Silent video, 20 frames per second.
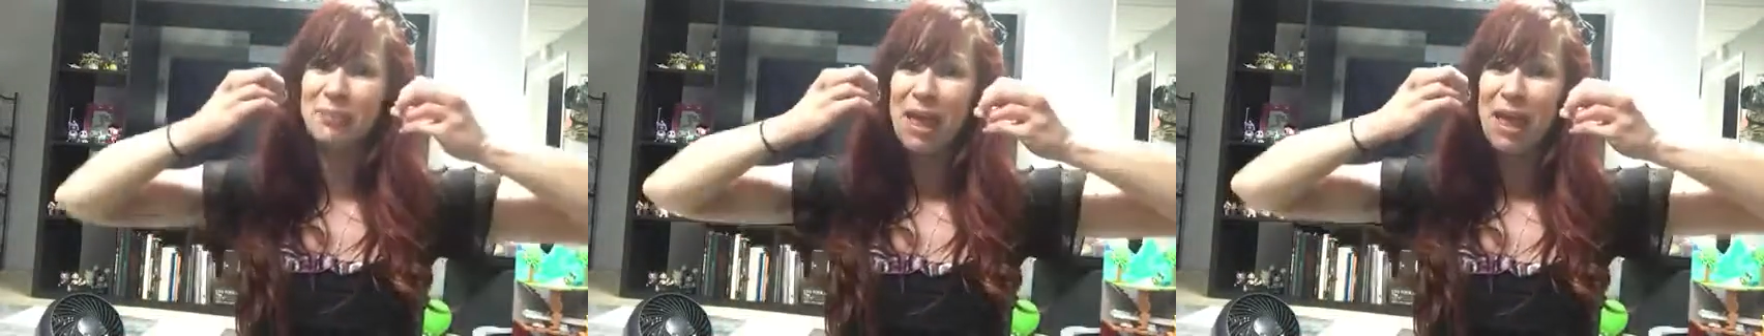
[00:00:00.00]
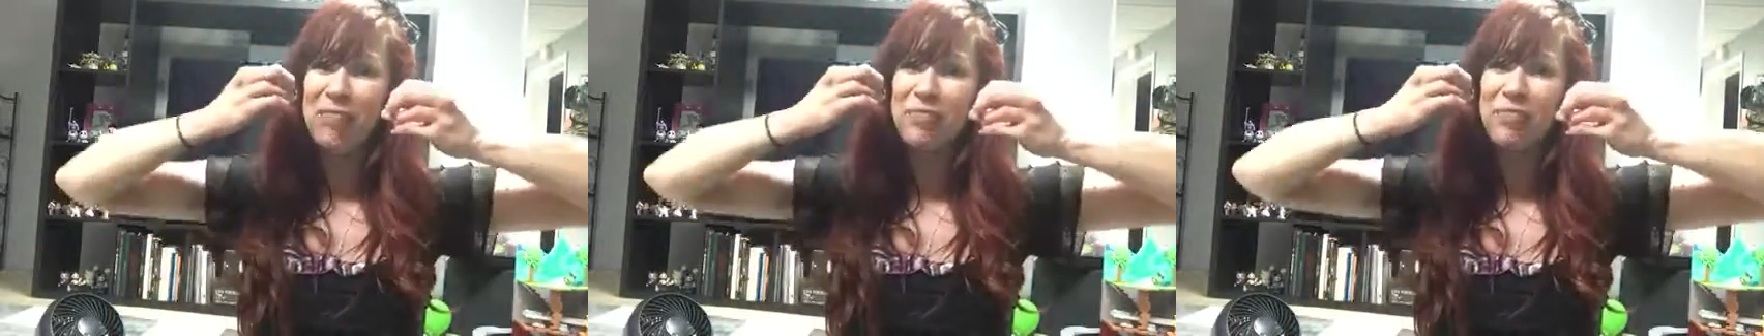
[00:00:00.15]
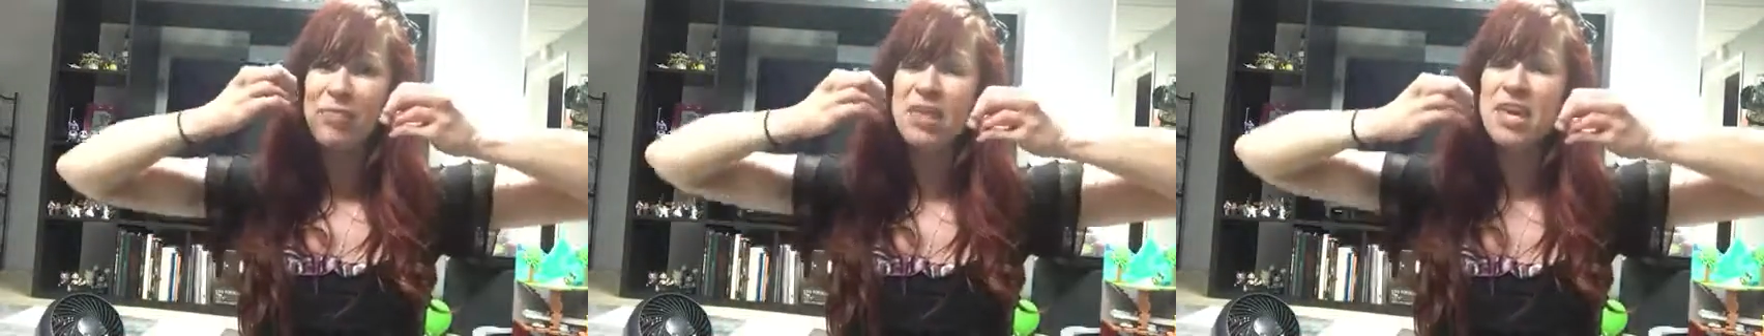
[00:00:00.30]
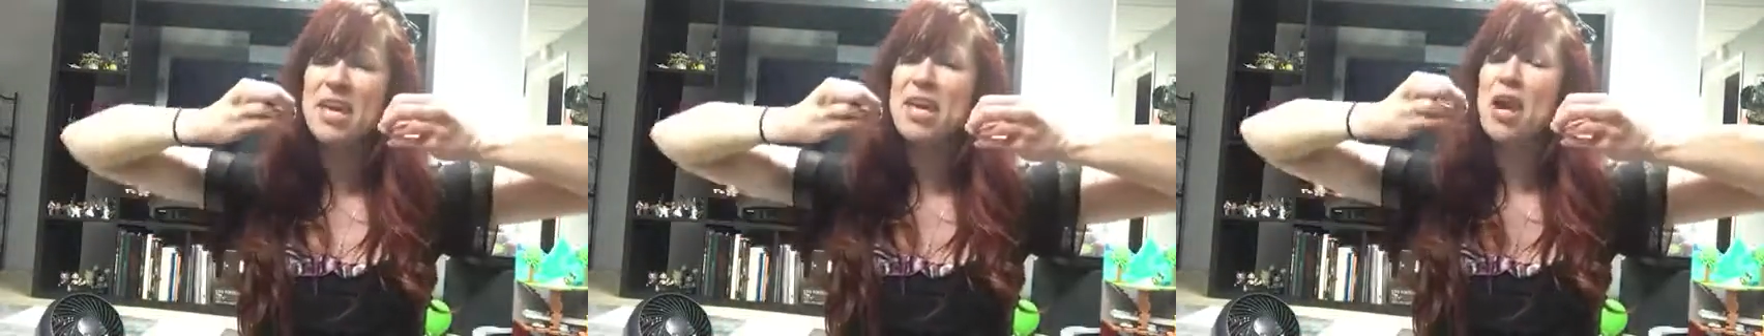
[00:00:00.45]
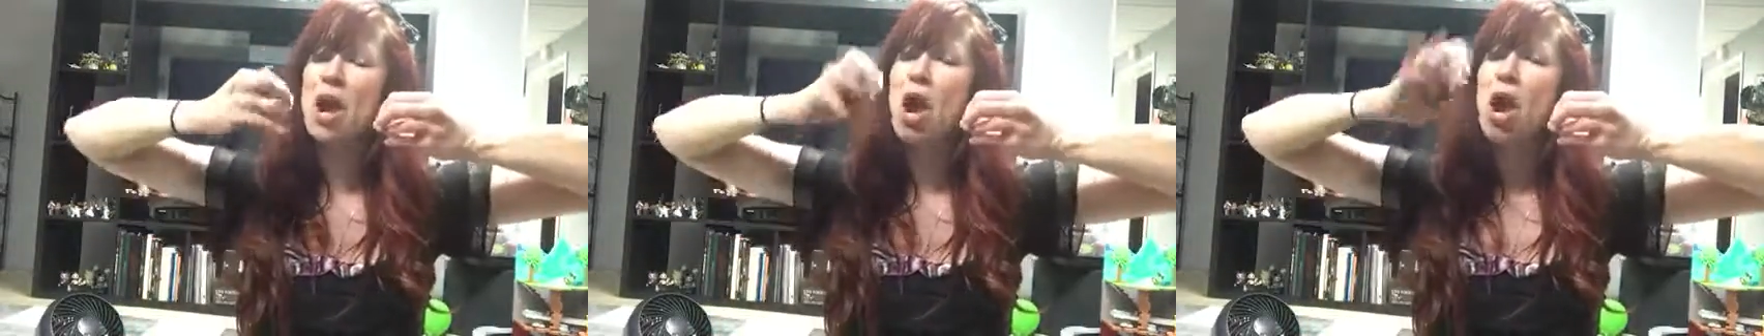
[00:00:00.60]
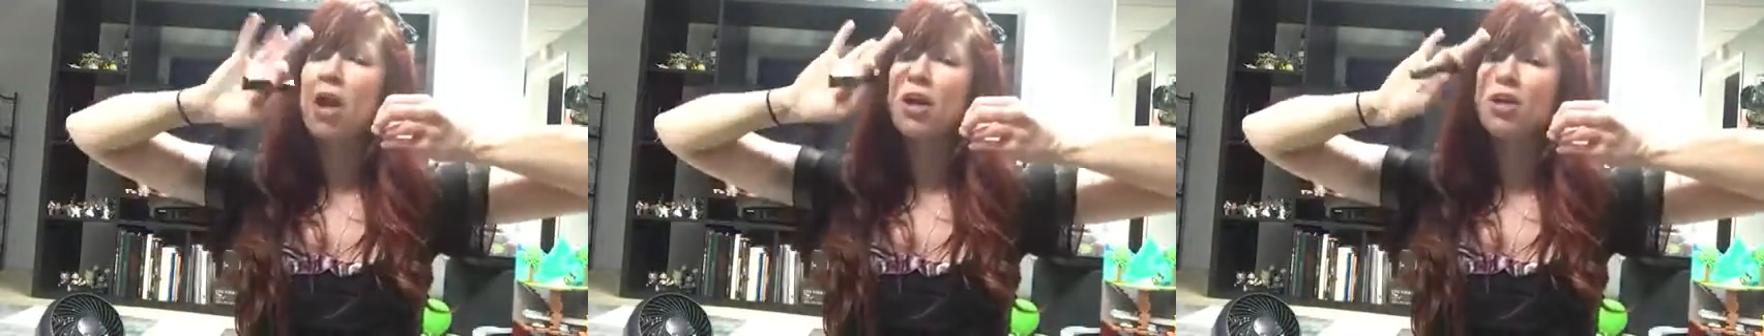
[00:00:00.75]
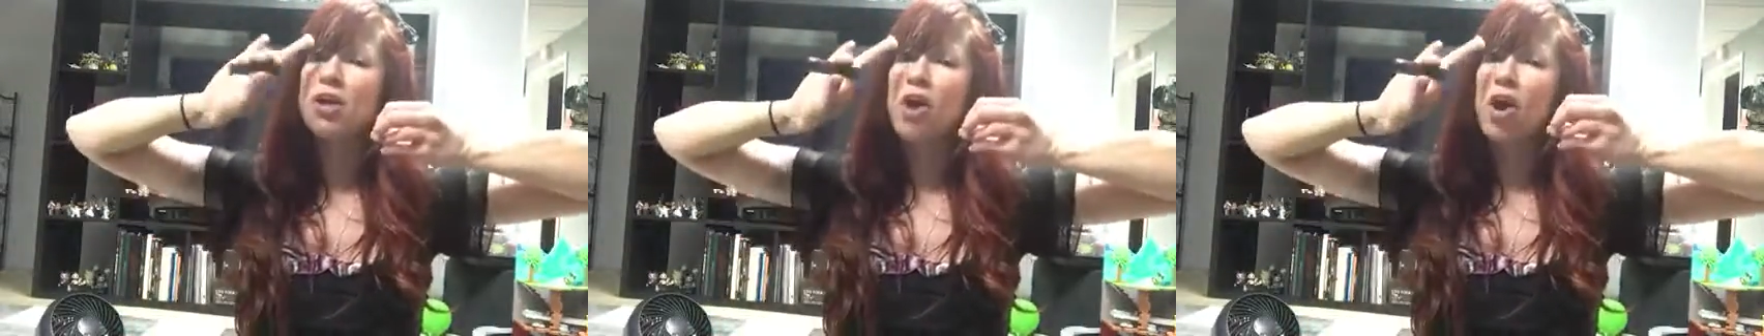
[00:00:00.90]
and the
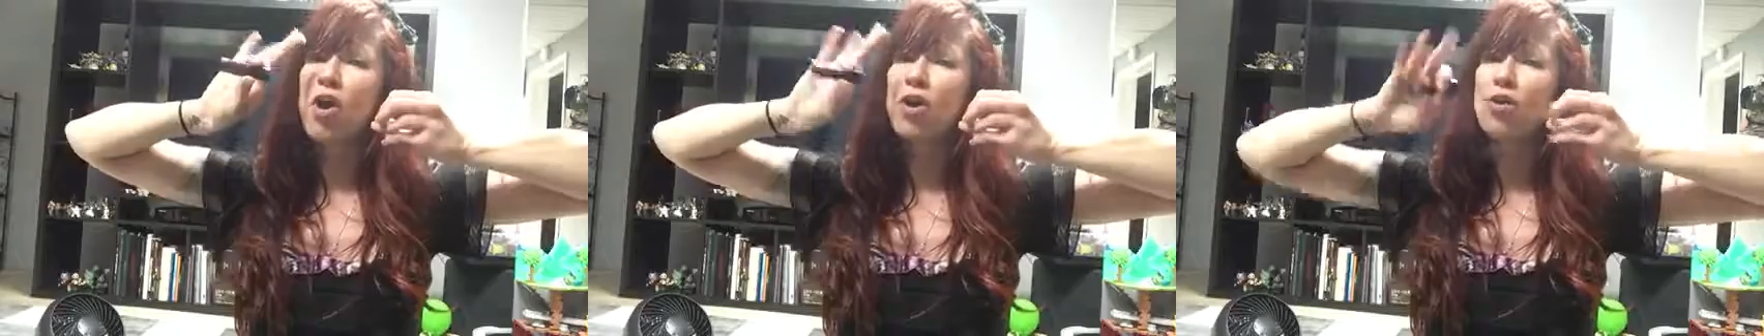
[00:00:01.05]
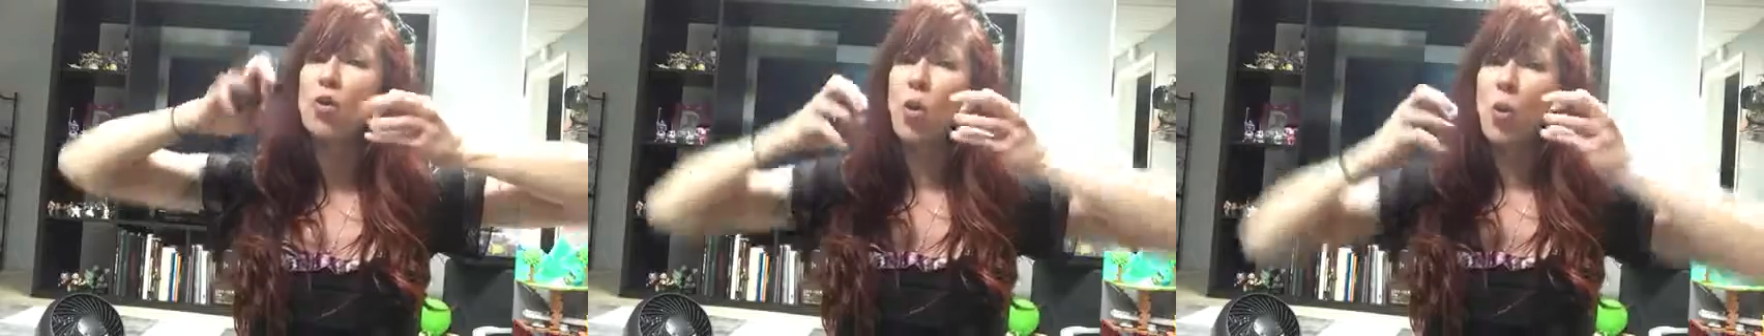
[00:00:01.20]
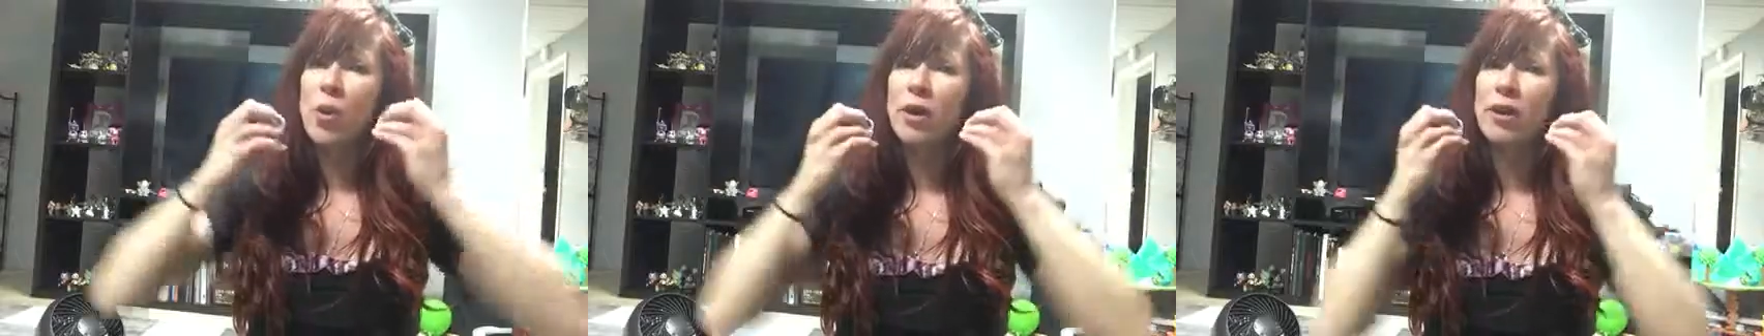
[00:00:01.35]
On Guard